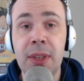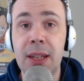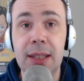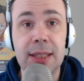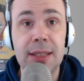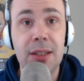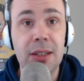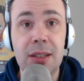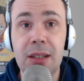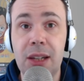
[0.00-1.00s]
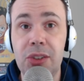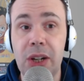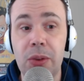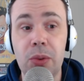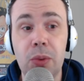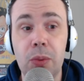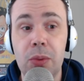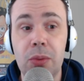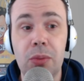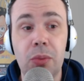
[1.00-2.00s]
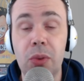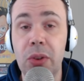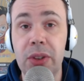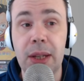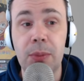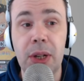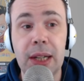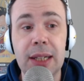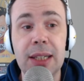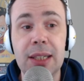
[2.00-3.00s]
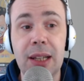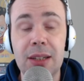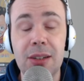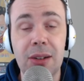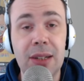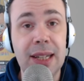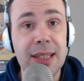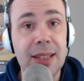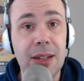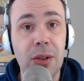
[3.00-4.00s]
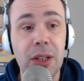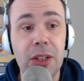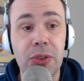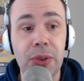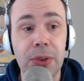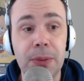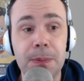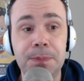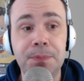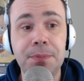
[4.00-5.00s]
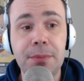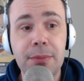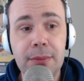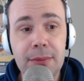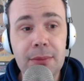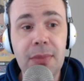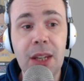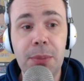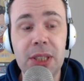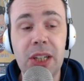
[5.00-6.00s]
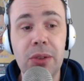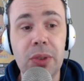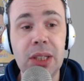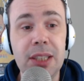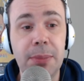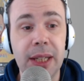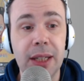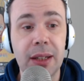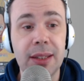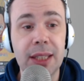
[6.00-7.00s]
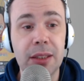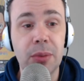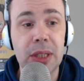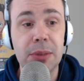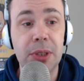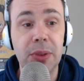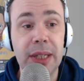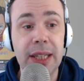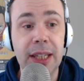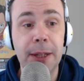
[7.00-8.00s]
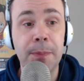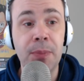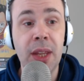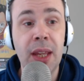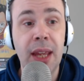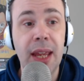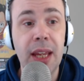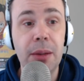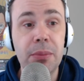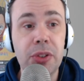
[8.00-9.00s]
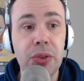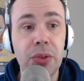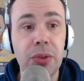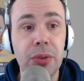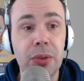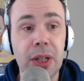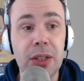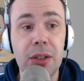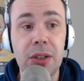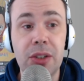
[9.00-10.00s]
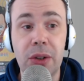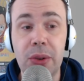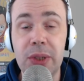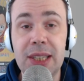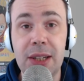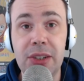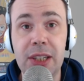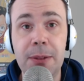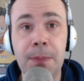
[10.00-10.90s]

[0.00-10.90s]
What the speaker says: This is just a general rule of thumb, right? It's not necessarily true, but generally speaking, I think the ones between here, Im to Zoro and Sanji,